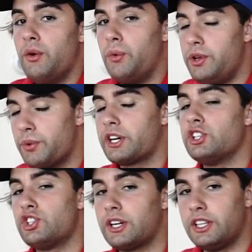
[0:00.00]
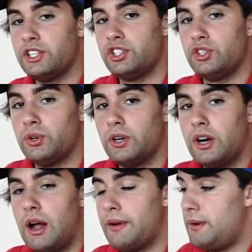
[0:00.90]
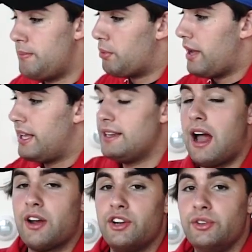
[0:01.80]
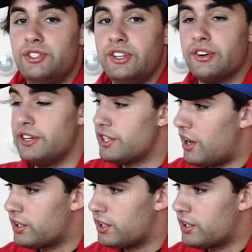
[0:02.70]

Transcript: When we're constructing a store, I'm going to be breaking down a new series. I'll